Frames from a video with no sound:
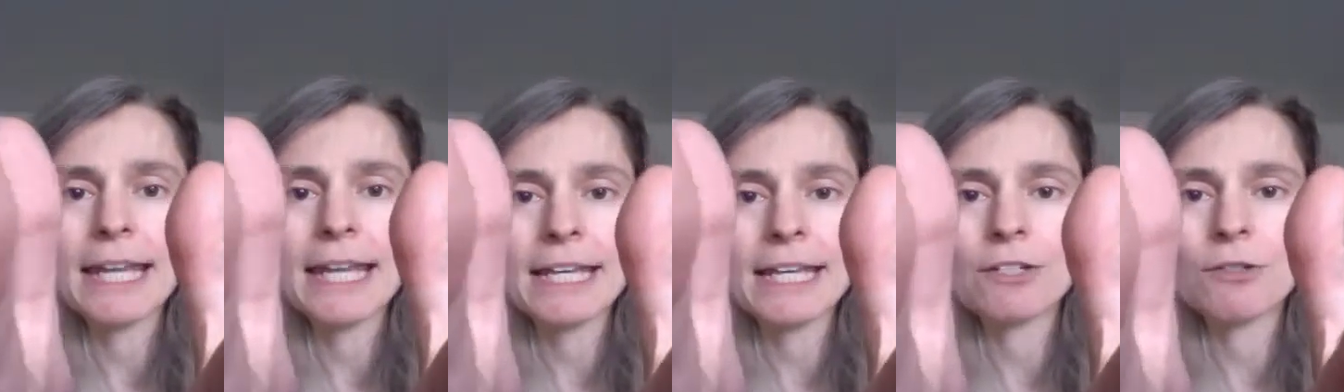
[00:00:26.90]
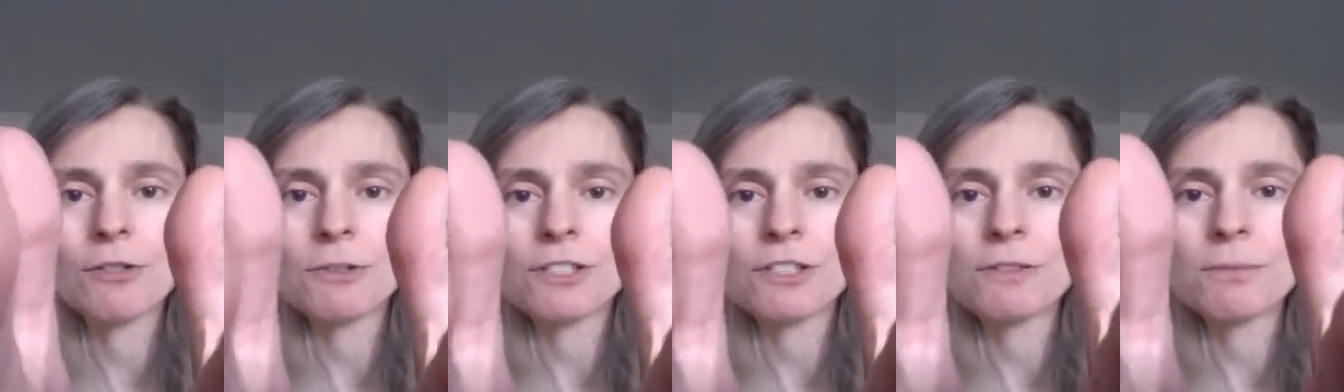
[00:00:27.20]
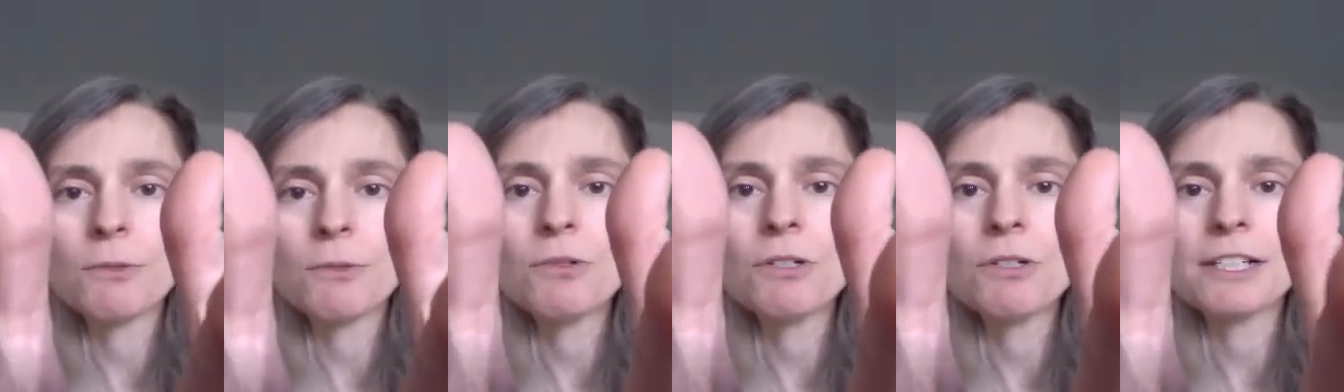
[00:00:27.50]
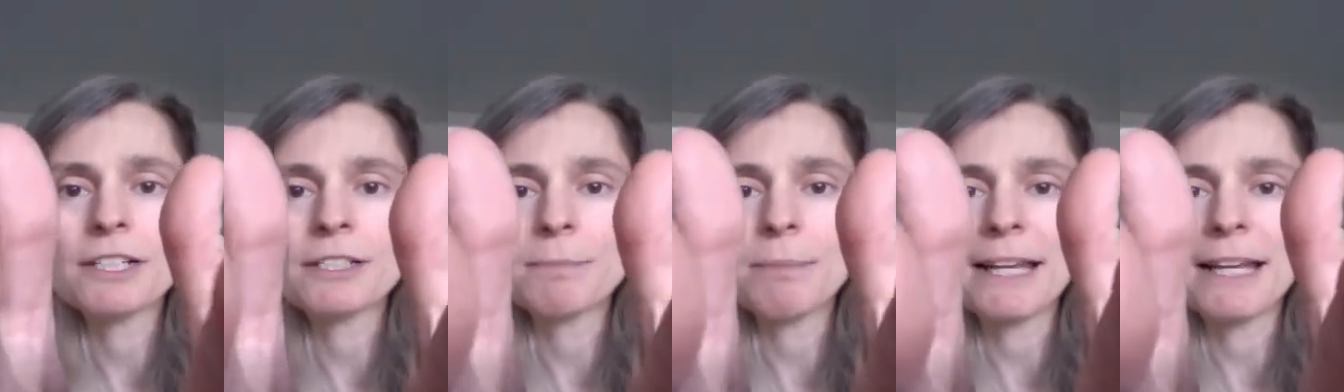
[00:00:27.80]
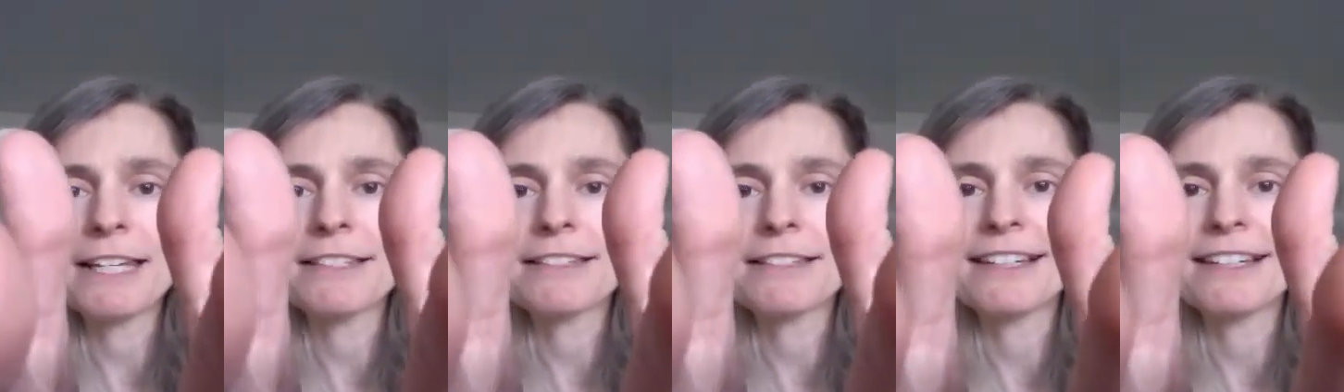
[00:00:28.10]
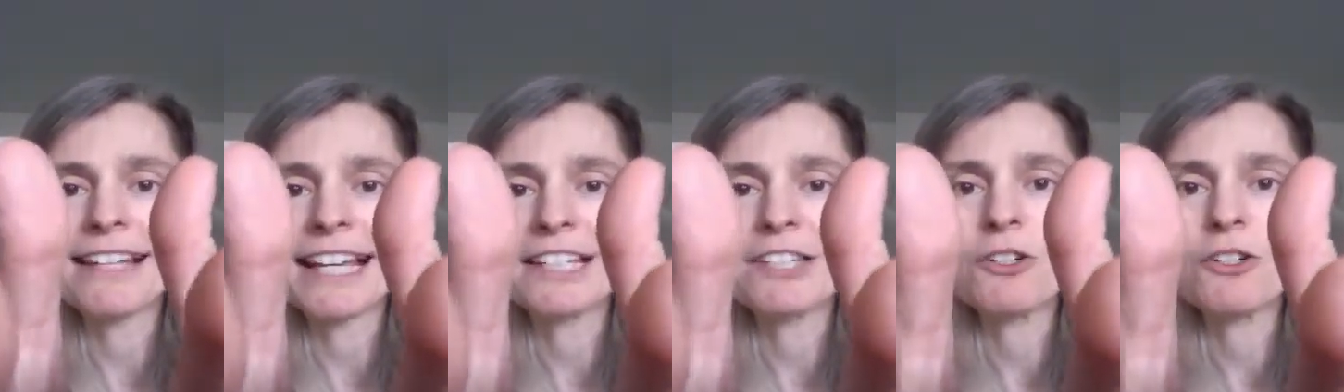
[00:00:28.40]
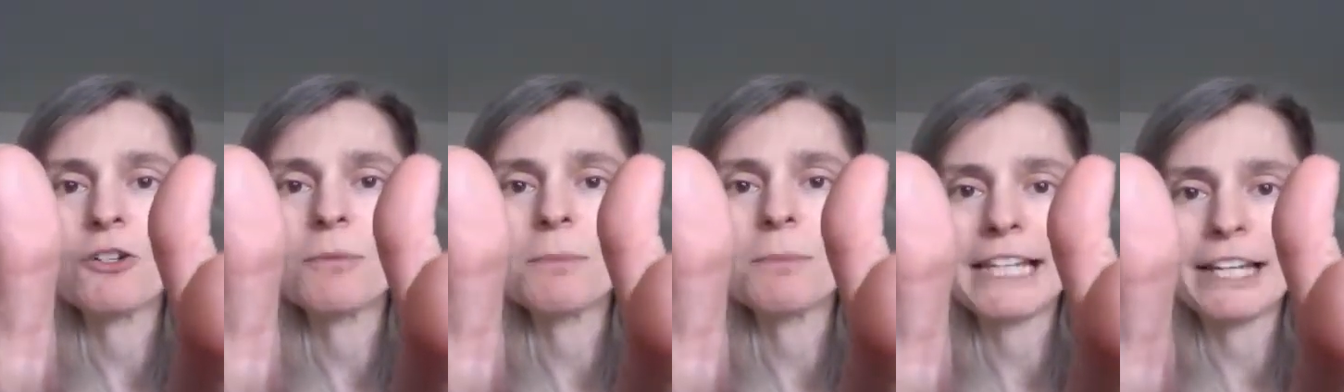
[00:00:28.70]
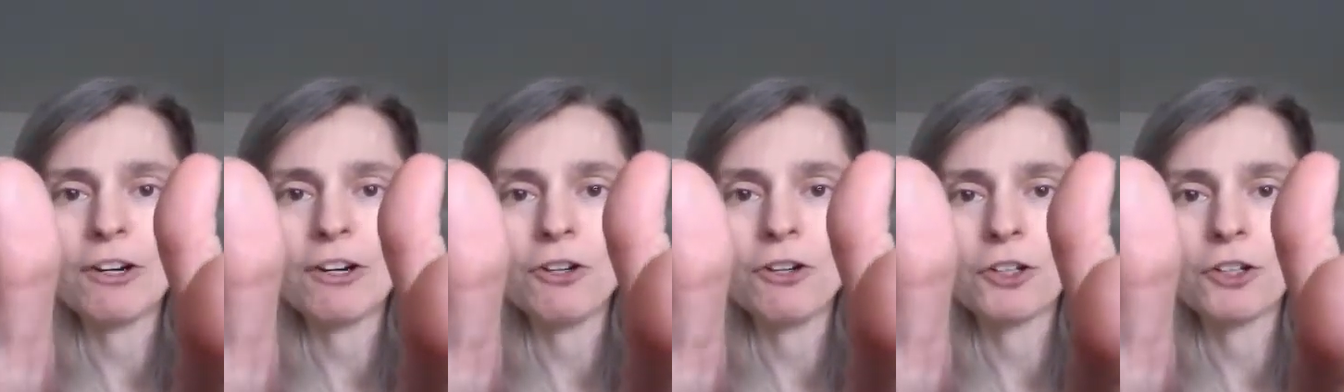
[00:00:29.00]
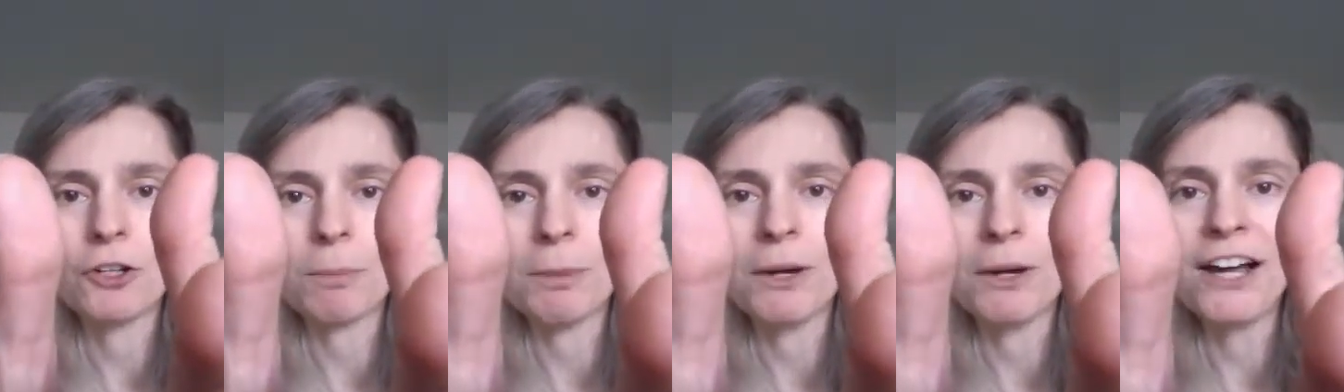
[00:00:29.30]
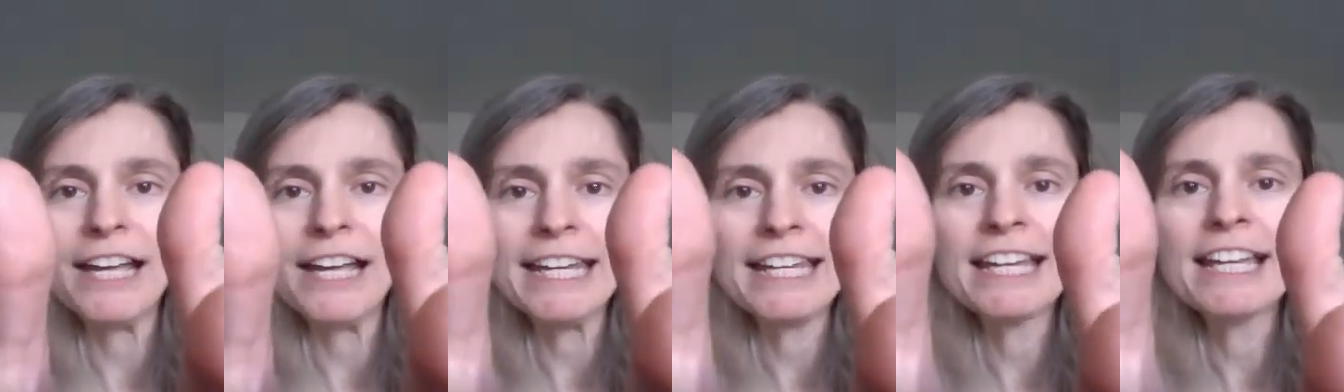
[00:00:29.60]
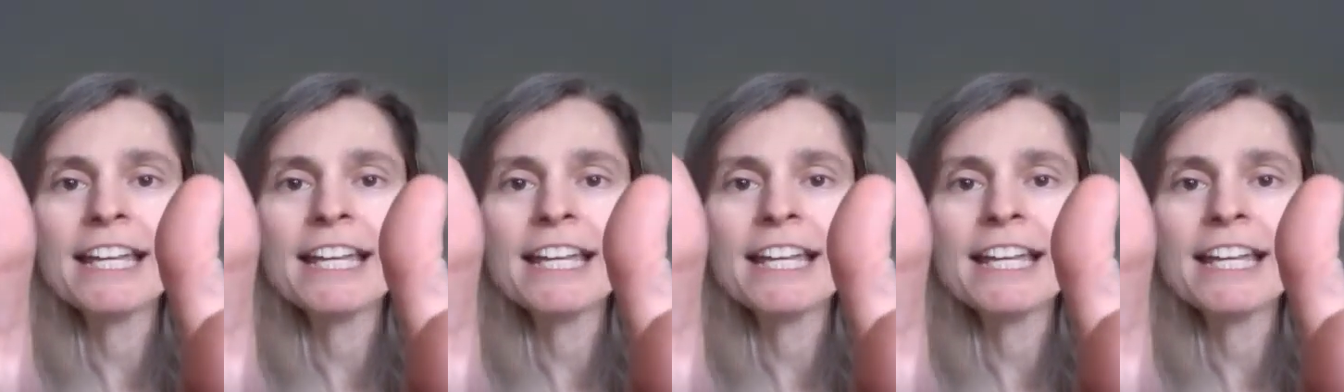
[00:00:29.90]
into a smaller space than they'd normally occupy.